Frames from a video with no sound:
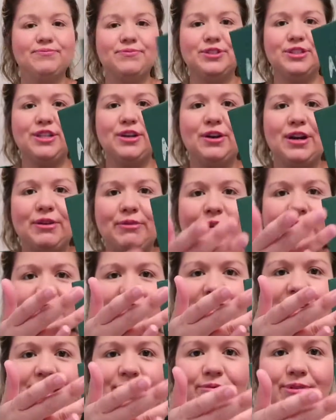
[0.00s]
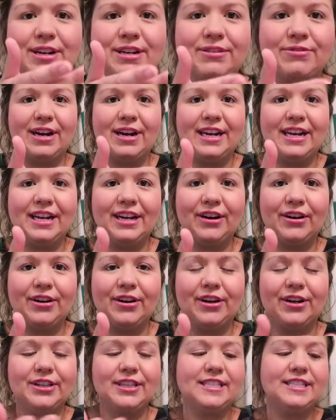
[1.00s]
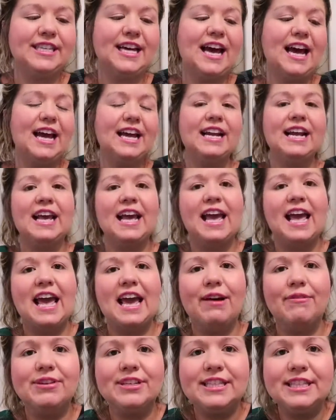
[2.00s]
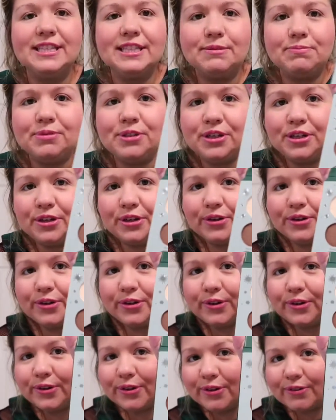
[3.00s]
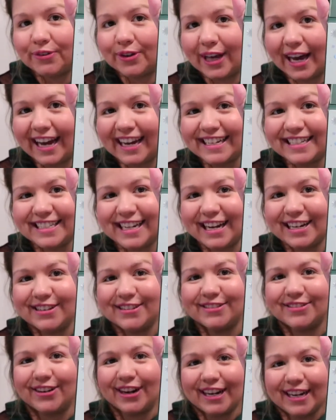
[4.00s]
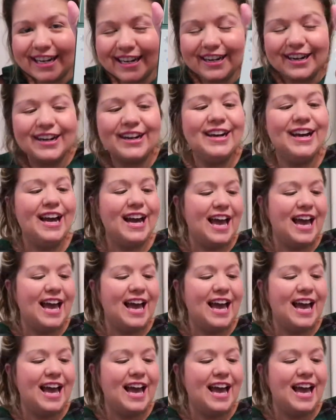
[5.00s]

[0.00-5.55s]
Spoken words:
So you can see it written here on the side, and we see these beautiful eyeshadows right here.